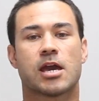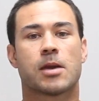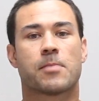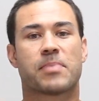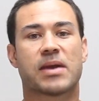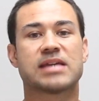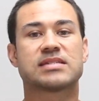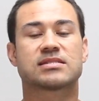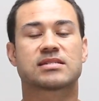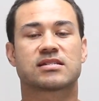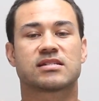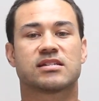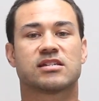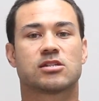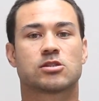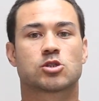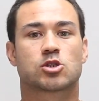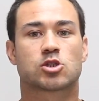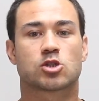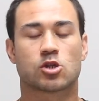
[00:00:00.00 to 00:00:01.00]
basically
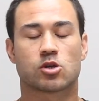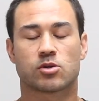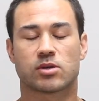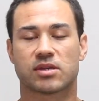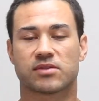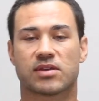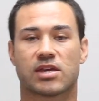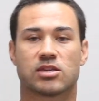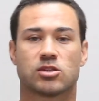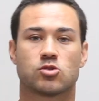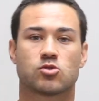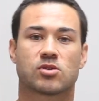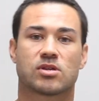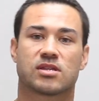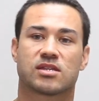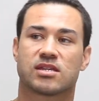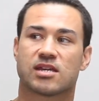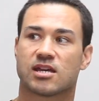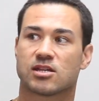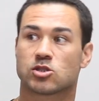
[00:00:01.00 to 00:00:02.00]
ensuring that you
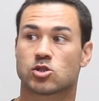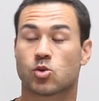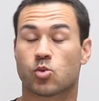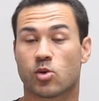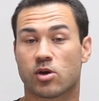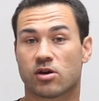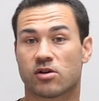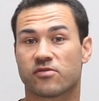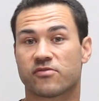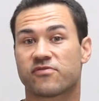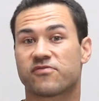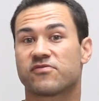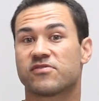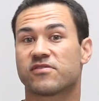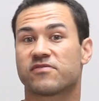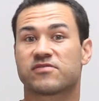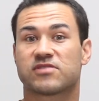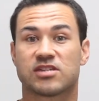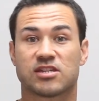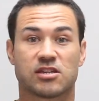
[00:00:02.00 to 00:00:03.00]
can get 12,
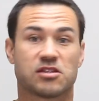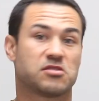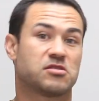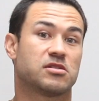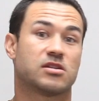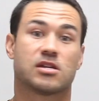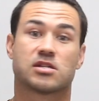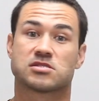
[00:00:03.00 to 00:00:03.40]
15,